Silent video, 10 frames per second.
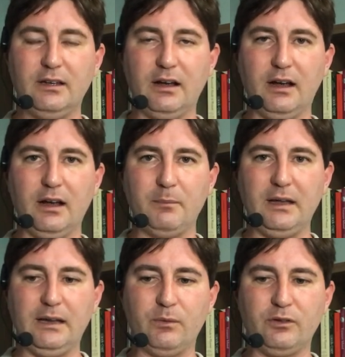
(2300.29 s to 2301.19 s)
um,
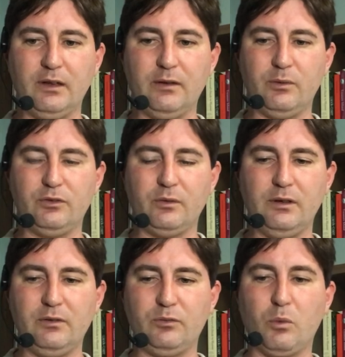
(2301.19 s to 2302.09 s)
and it was it was
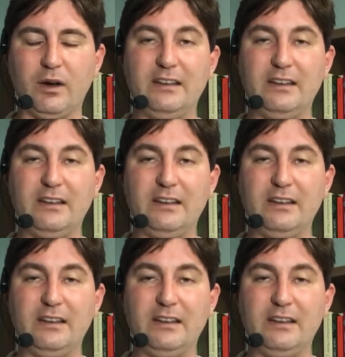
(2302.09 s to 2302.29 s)
it was more